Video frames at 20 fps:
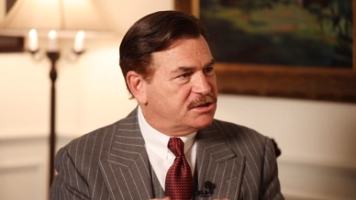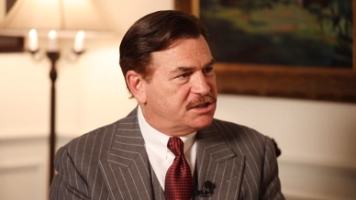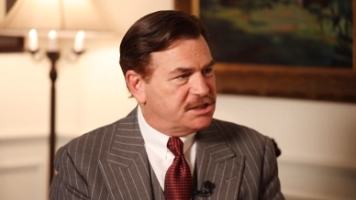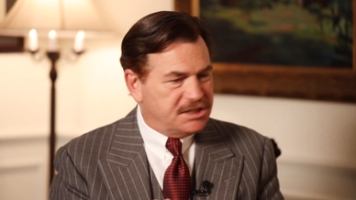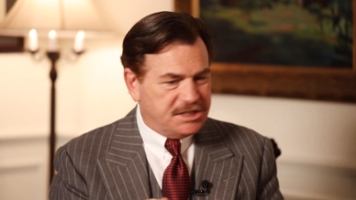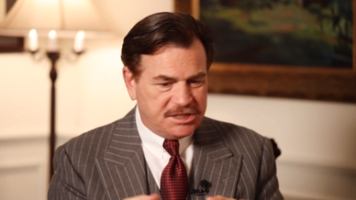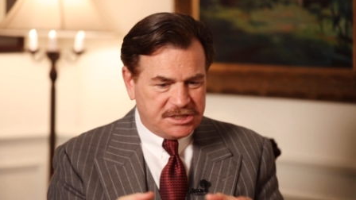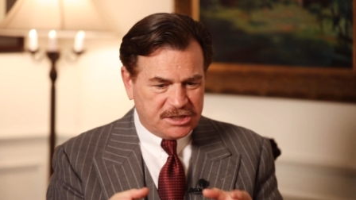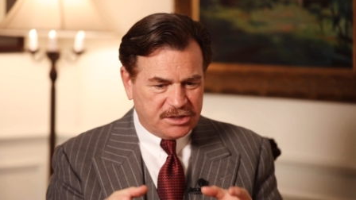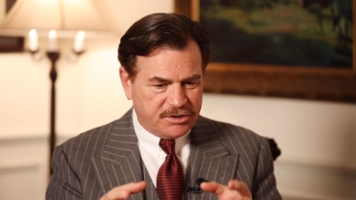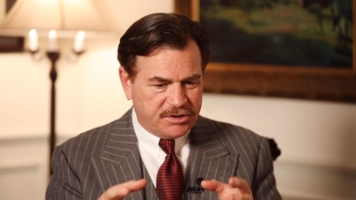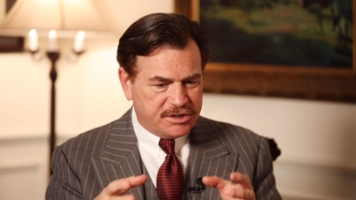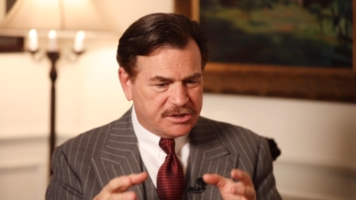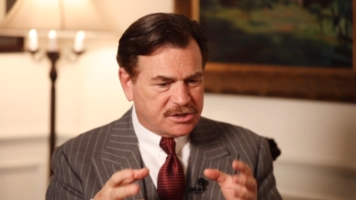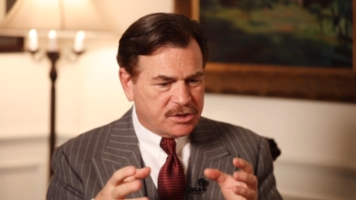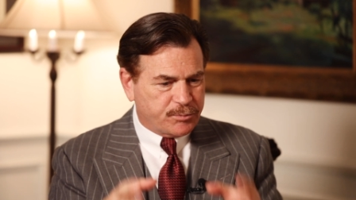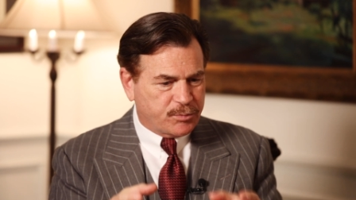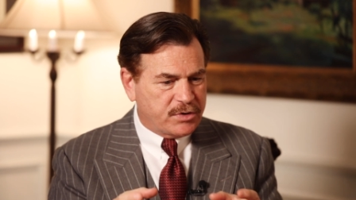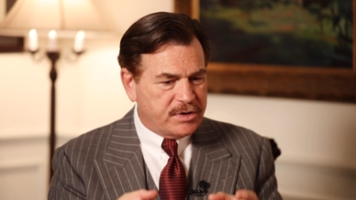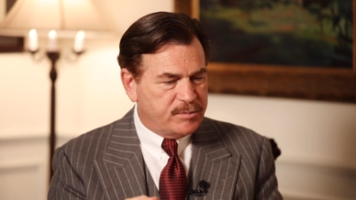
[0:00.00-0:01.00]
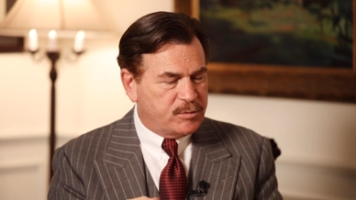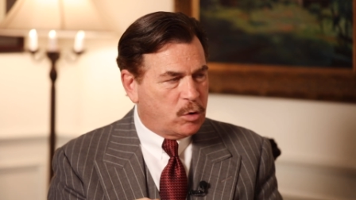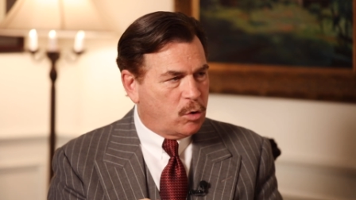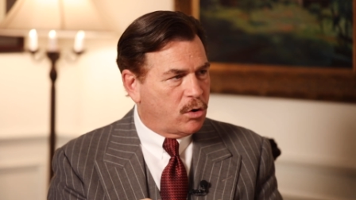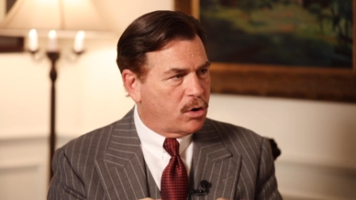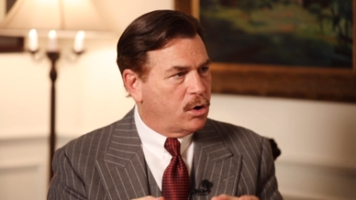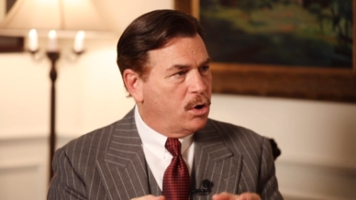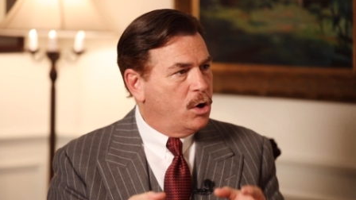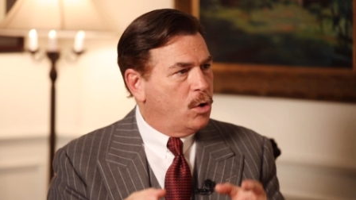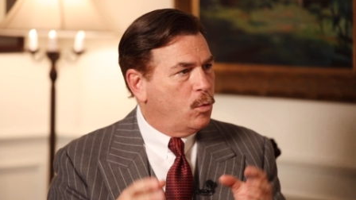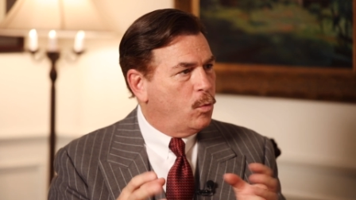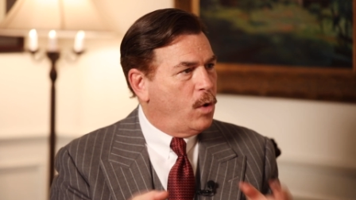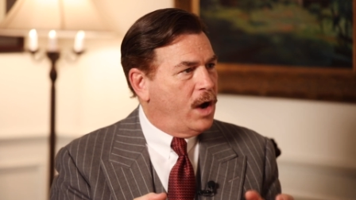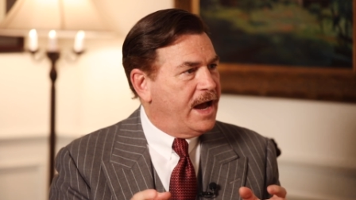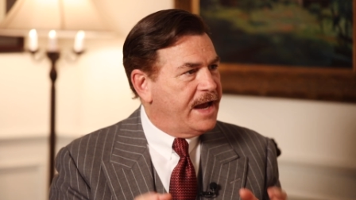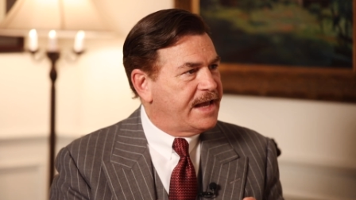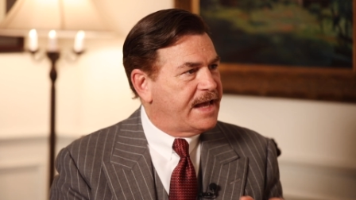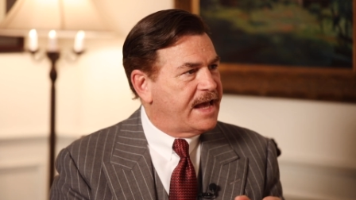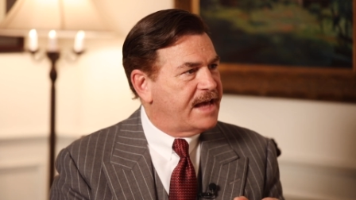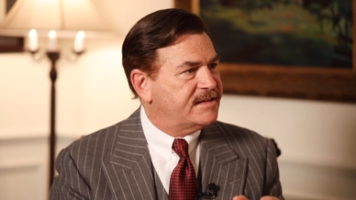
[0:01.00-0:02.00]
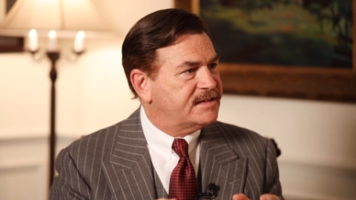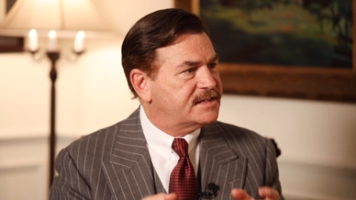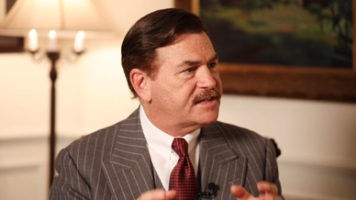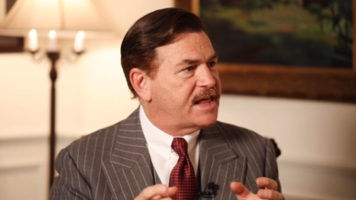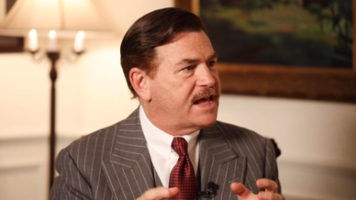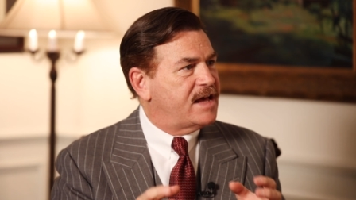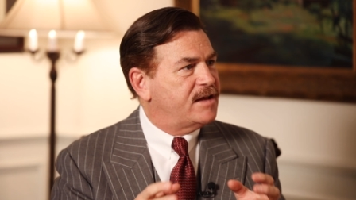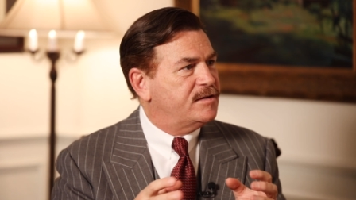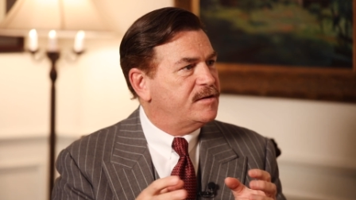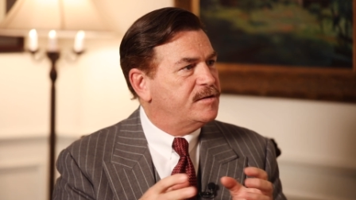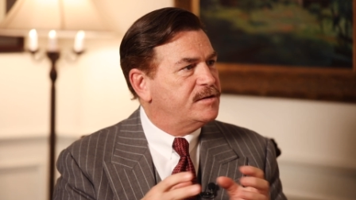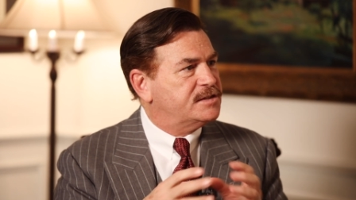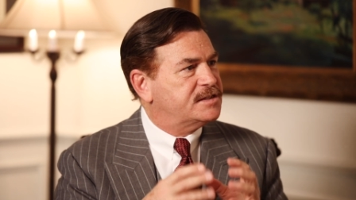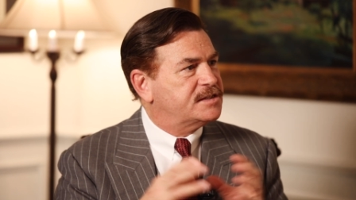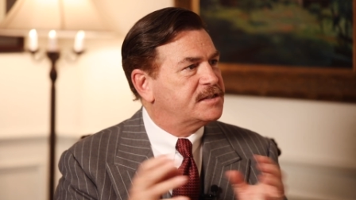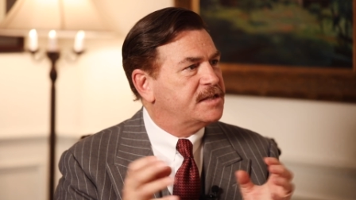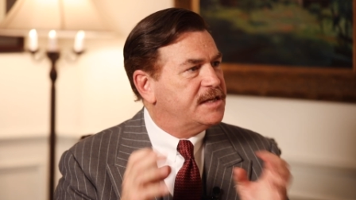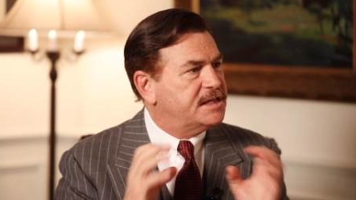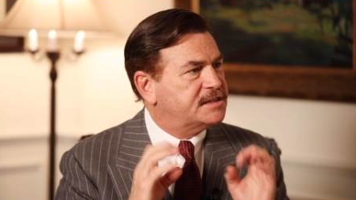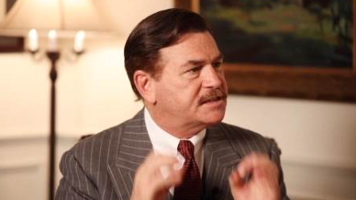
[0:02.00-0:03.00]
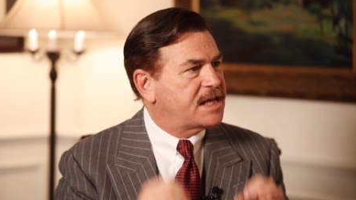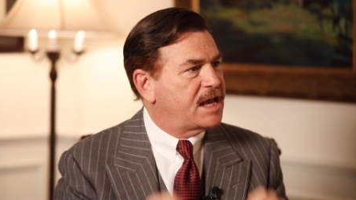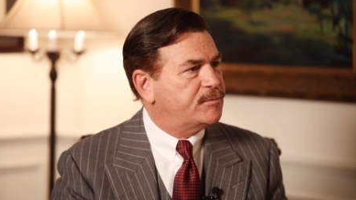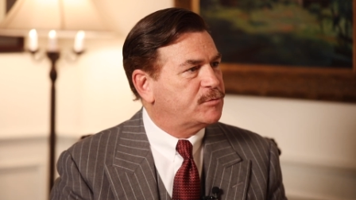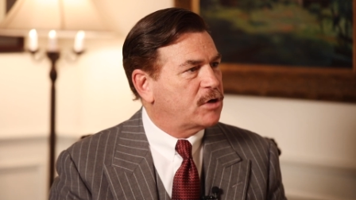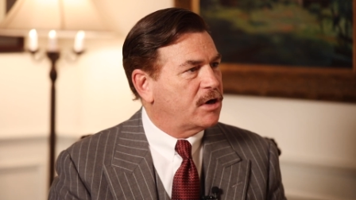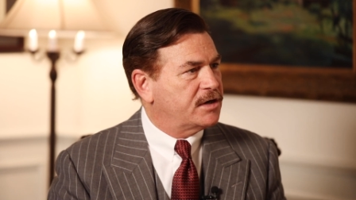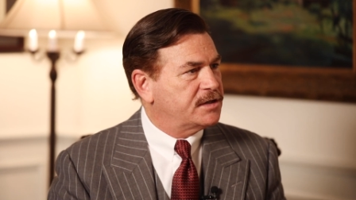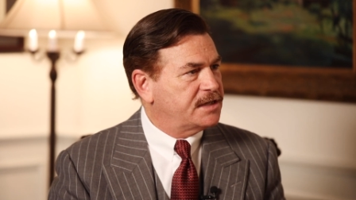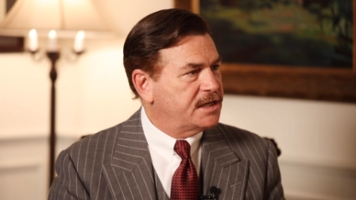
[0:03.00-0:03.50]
judiciary, the Supreme Court. Why has that escaped our